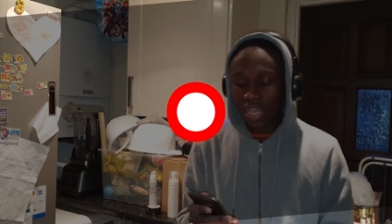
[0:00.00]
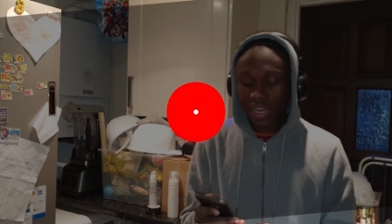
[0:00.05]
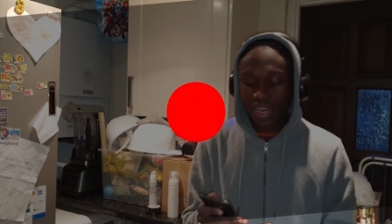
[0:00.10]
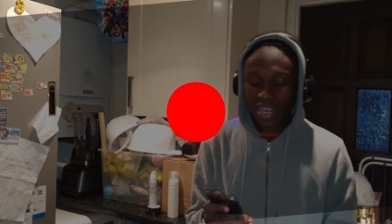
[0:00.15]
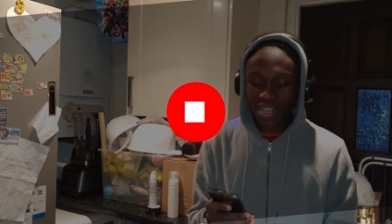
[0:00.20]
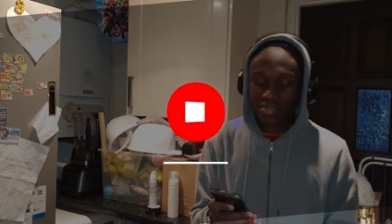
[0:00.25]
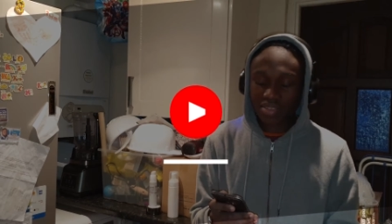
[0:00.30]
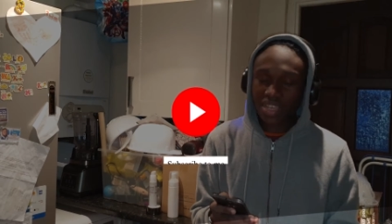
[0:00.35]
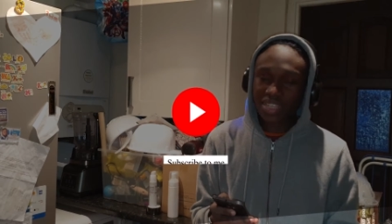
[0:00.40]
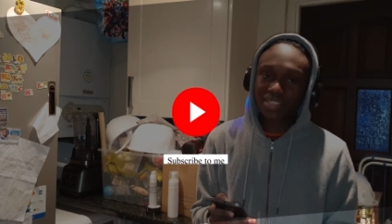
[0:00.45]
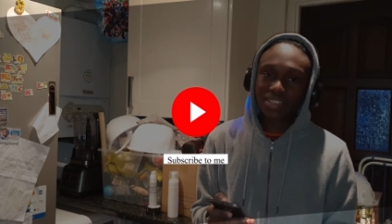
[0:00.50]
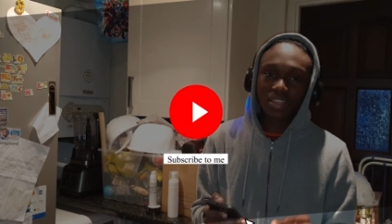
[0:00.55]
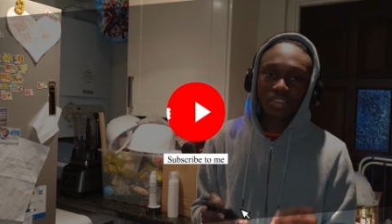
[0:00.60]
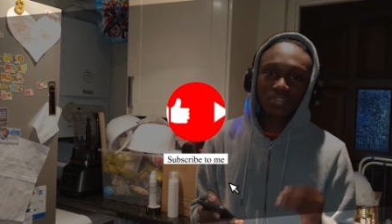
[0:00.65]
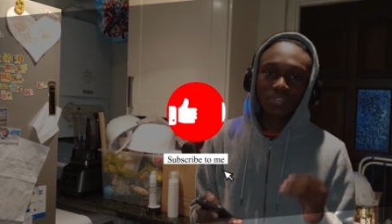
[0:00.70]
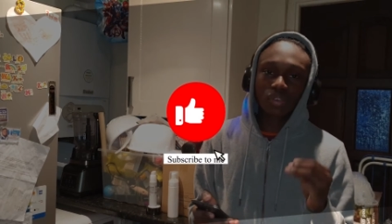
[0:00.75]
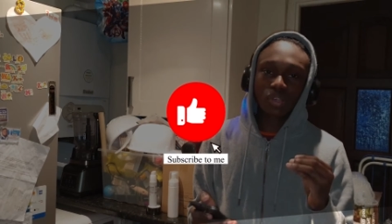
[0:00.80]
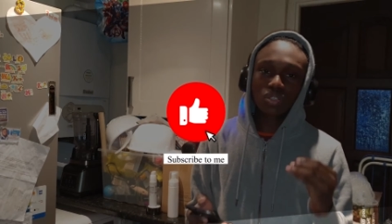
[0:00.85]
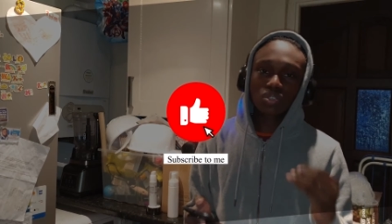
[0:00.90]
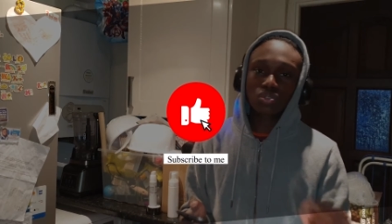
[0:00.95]
that's why I say if
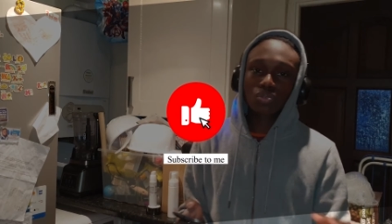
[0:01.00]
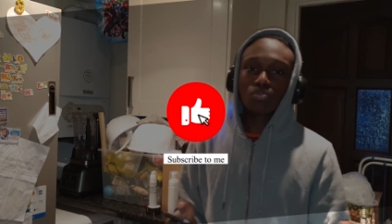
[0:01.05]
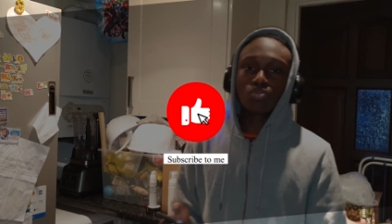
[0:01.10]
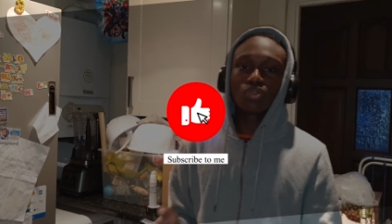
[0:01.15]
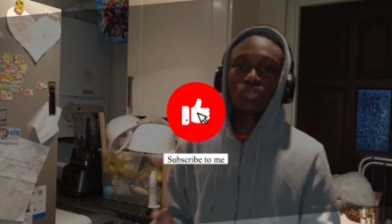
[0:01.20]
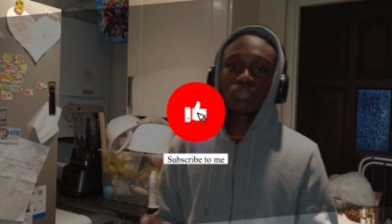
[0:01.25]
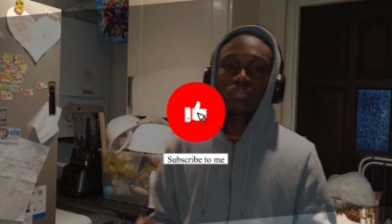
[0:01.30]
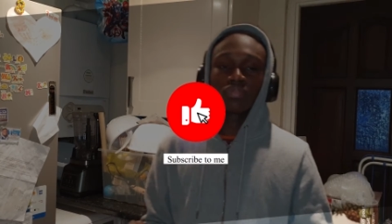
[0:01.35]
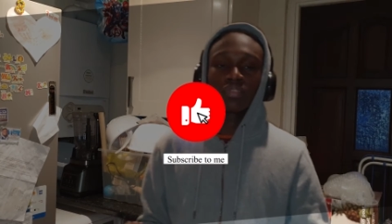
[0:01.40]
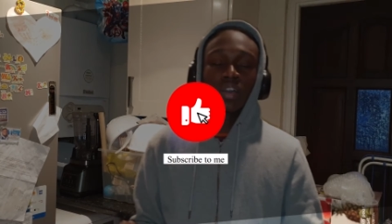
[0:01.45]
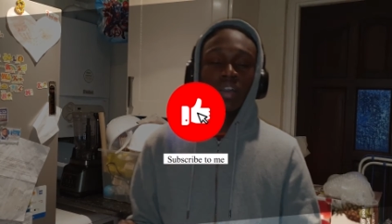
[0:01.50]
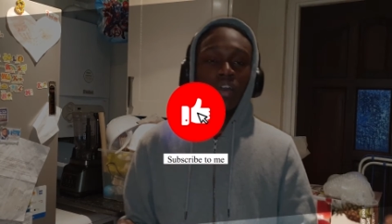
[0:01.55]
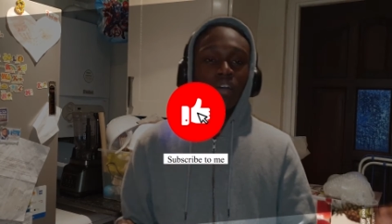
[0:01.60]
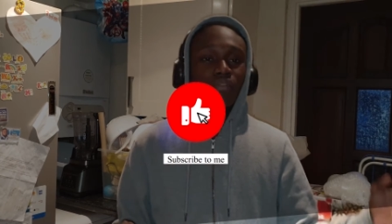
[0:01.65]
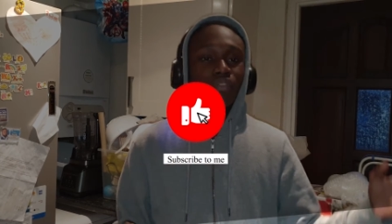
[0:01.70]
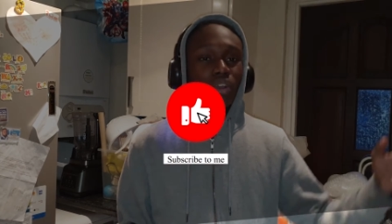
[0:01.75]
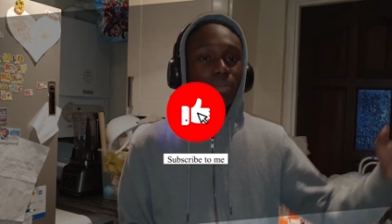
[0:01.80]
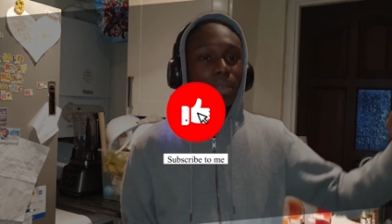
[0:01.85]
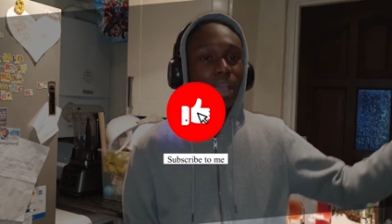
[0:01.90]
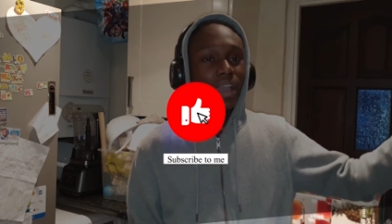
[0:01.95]
you want to move
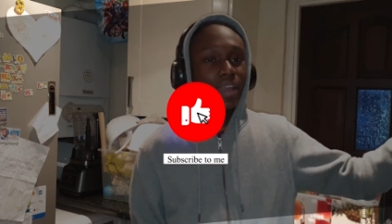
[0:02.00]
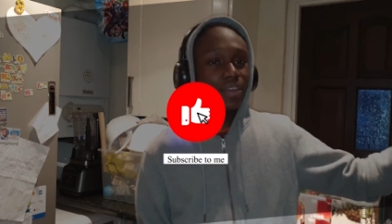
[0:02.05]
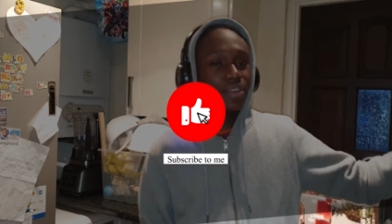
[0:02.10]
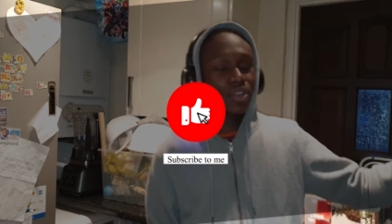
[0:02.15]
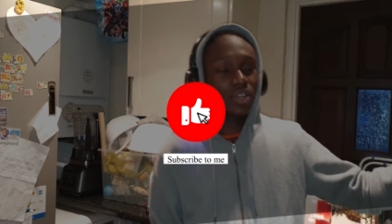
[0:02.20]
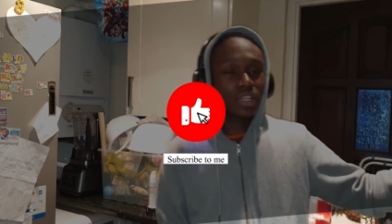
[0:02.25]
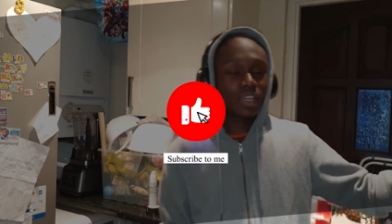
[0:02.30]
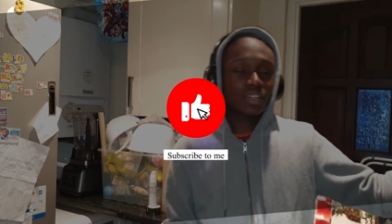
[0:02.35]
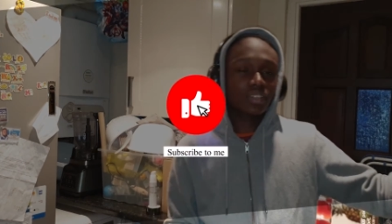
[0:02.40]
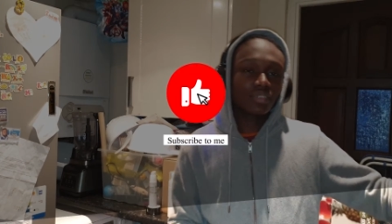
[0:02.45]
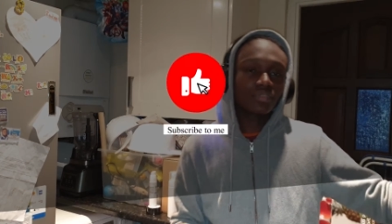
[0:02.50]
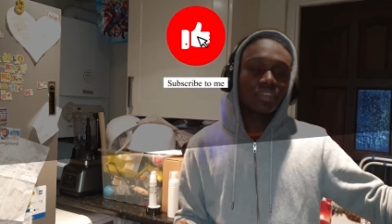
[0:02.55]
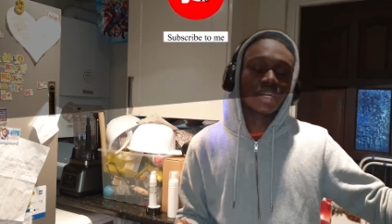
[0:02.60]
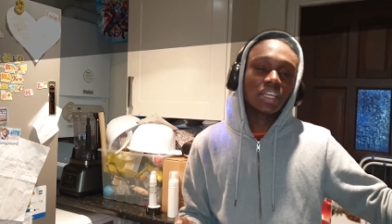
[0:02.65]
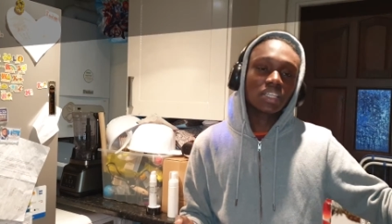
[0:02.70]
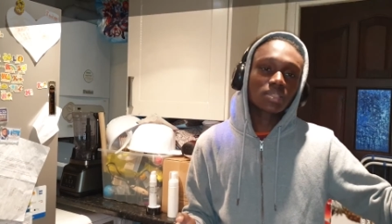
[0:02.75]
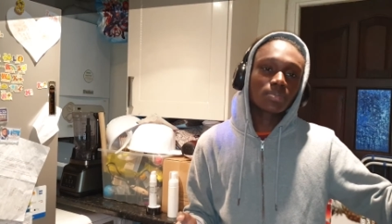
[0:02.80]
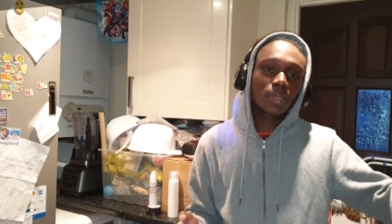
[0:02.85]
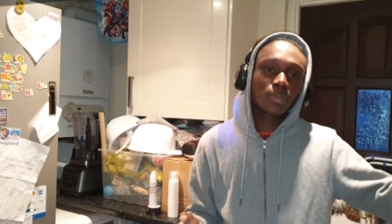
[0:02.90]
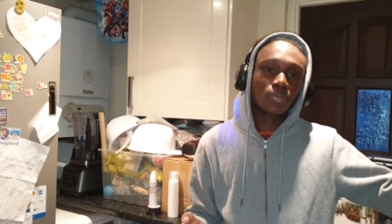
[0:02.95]
from any other
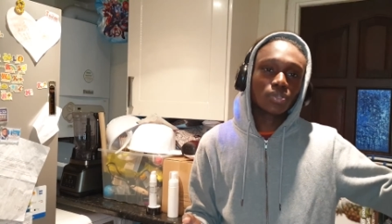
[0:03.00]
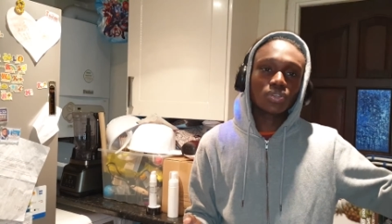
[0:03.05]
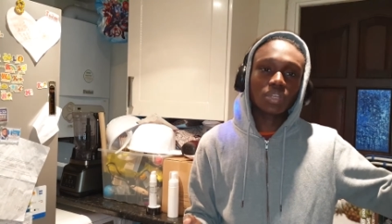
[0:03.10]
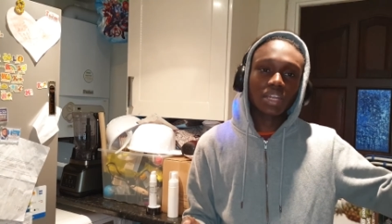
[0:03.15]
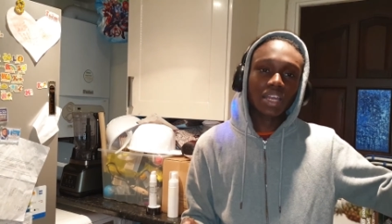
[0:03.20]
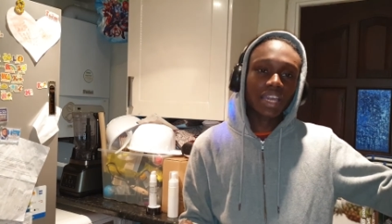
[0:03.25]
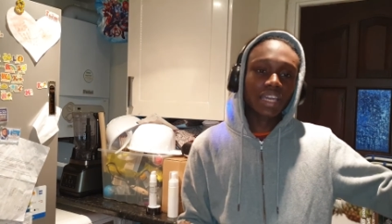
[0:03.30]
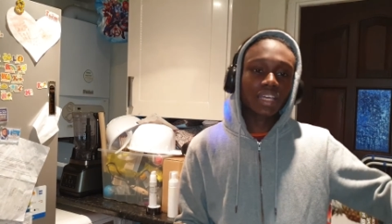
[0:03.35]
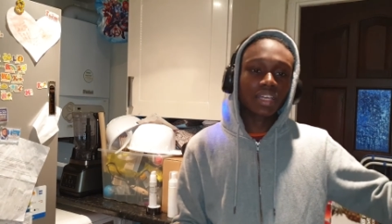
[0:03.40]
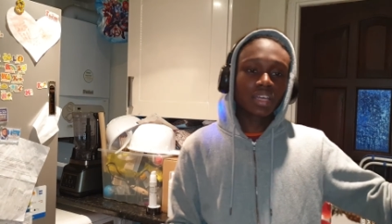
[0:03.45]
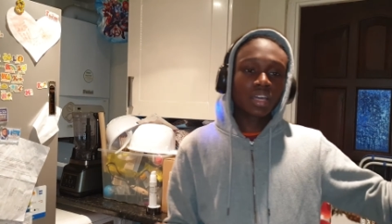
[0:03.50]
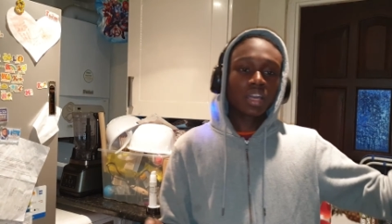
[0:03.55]
device, maybe you like